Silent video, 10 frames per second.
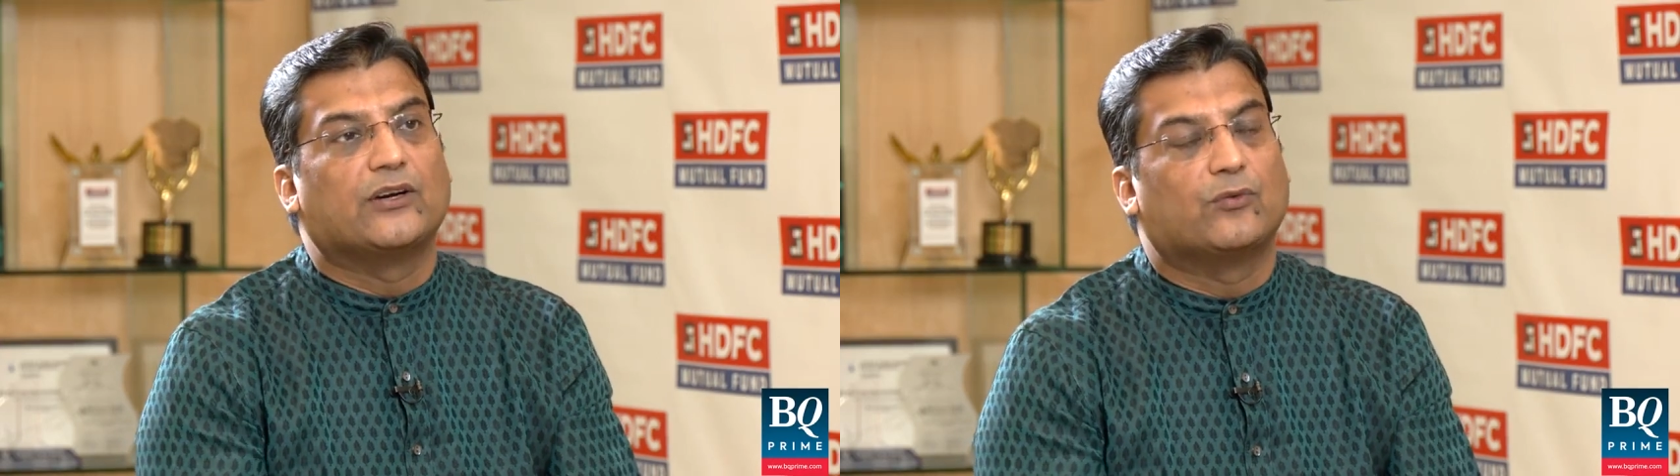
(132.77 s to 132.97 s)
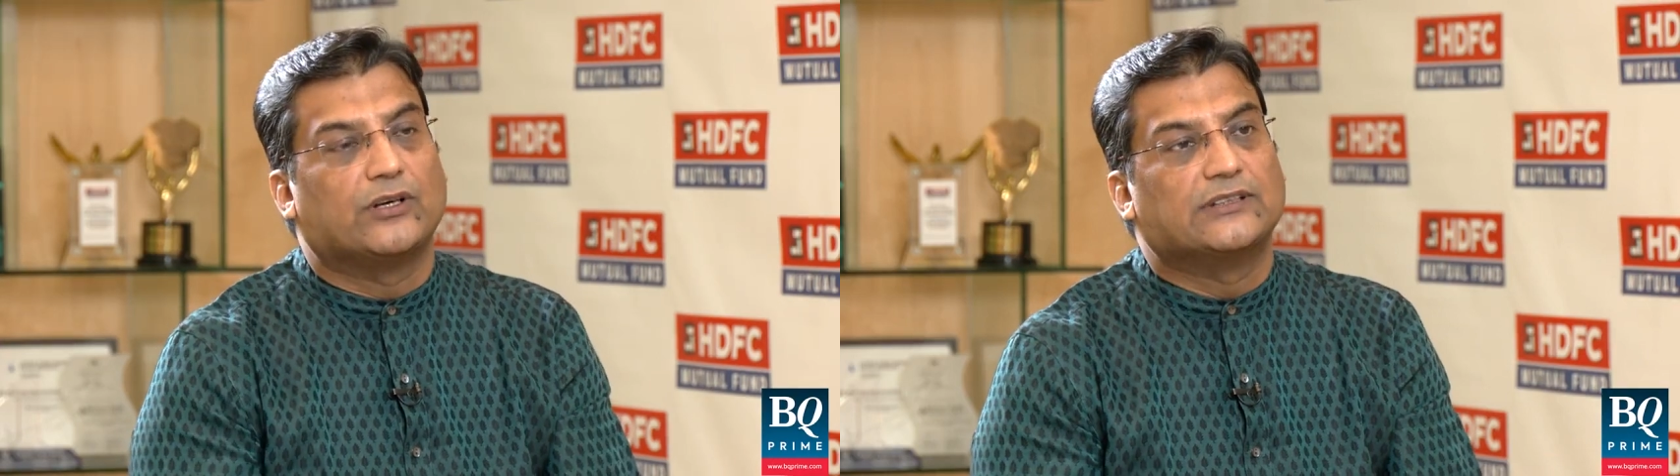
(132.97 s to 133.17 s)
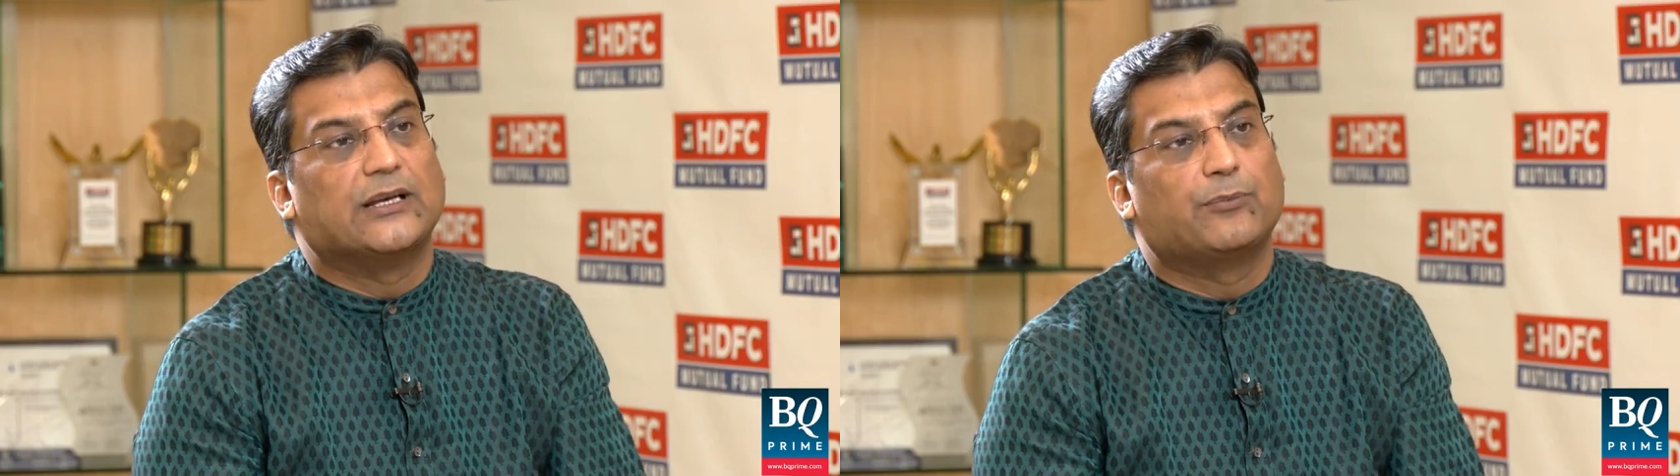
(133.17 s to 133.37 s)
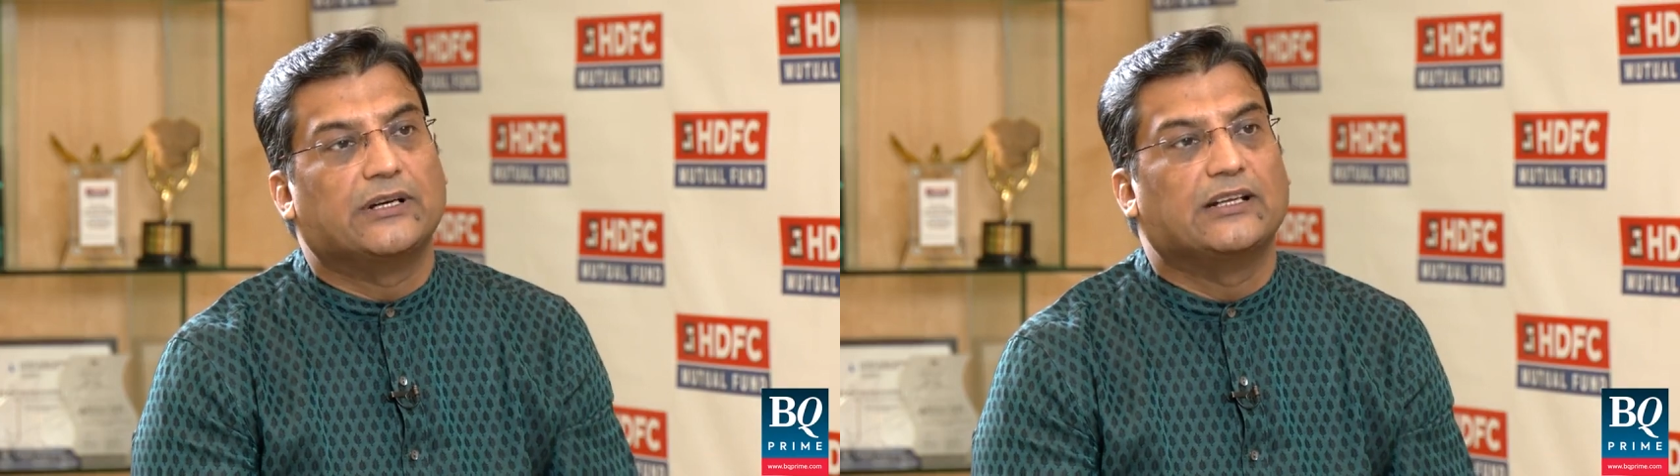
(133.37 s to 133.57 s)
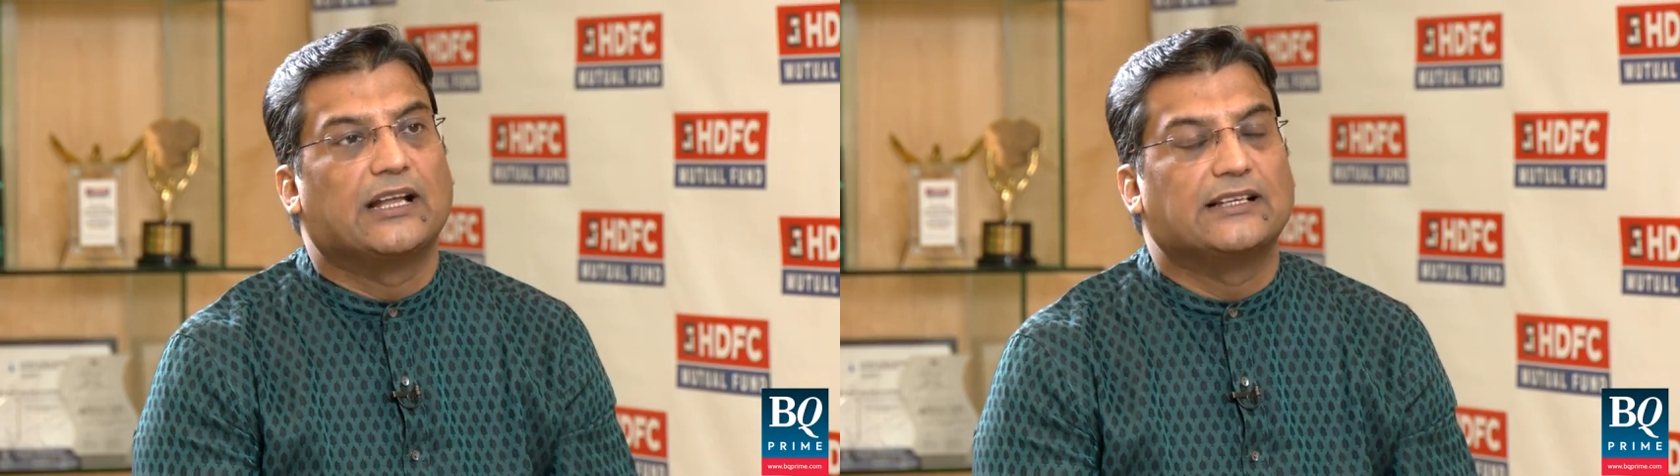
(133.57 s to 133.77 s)
at what has
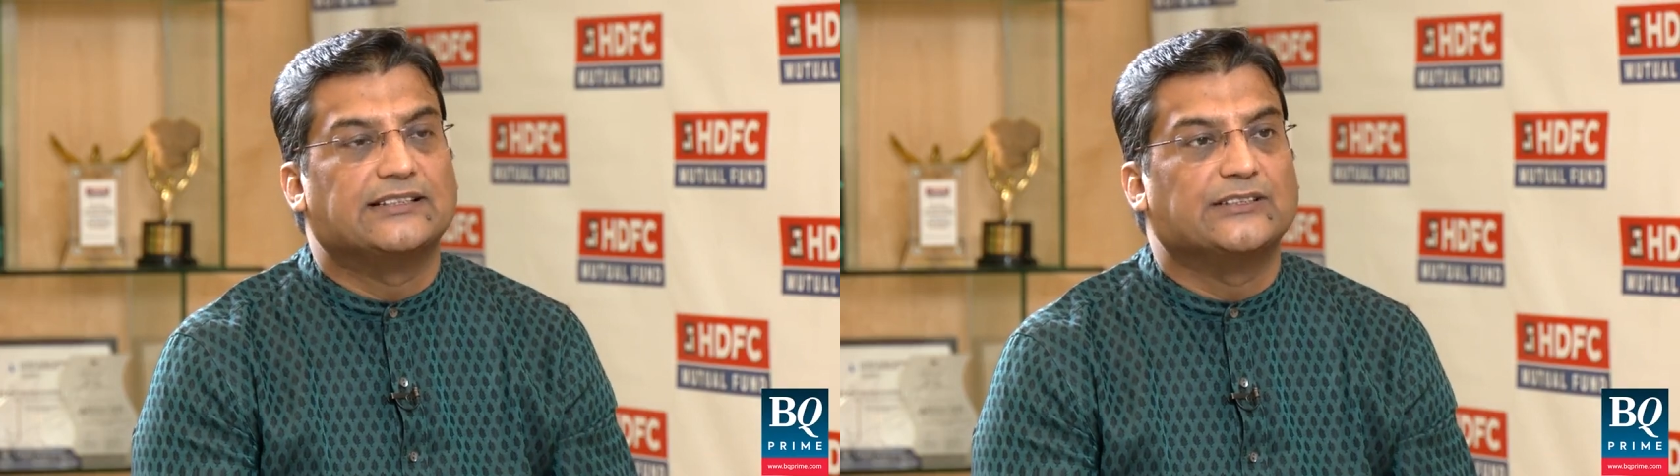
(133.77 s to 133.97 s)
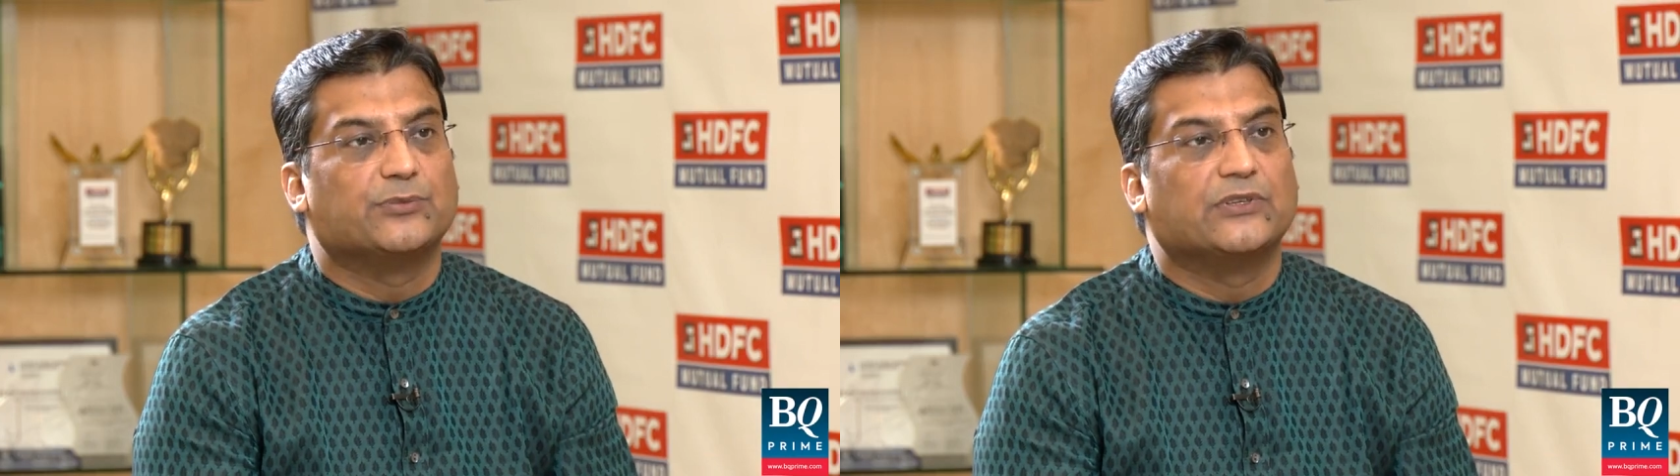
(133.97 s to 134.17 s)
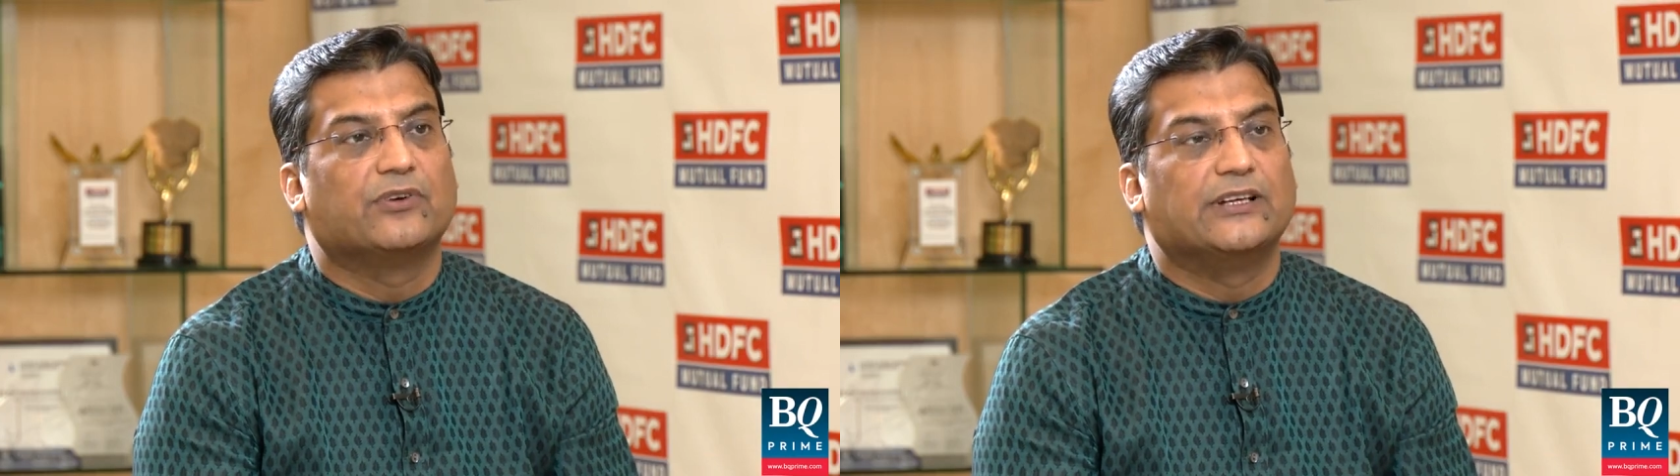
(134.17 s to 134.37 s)
happened in last six months,